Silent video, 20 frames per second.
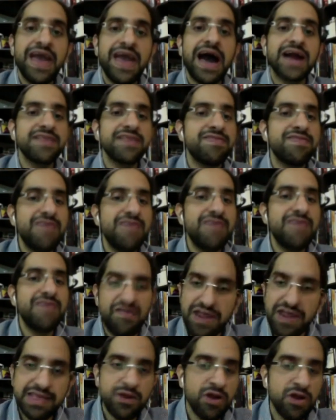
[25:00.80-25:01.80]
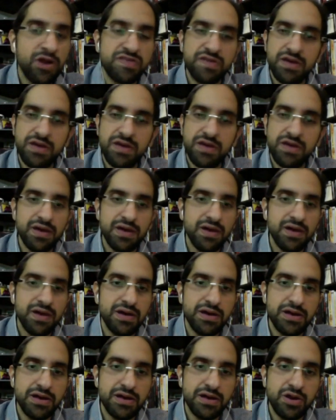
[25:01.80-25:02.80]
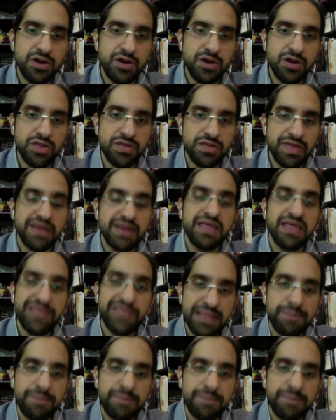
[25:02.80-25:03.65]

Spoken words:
are definitely not not. They are definitely